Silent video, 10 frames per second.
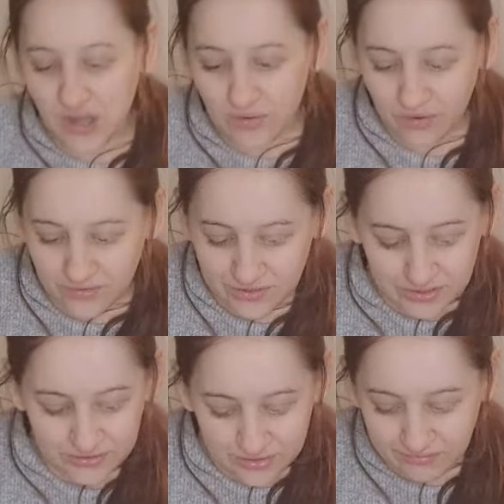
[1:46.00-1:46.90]
so long to
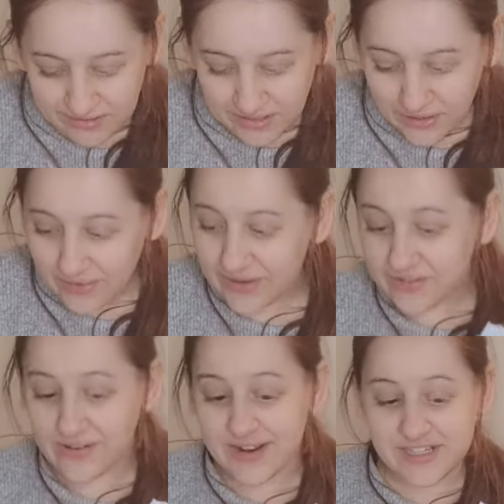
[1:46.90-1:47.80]
do this video, and I
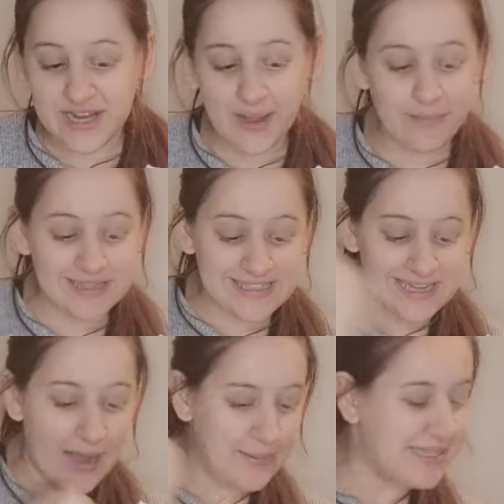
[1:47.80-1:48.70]
don't actually have my
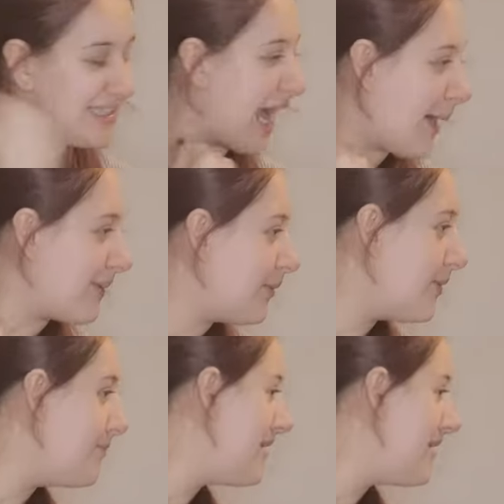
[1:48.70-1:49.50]
stabby with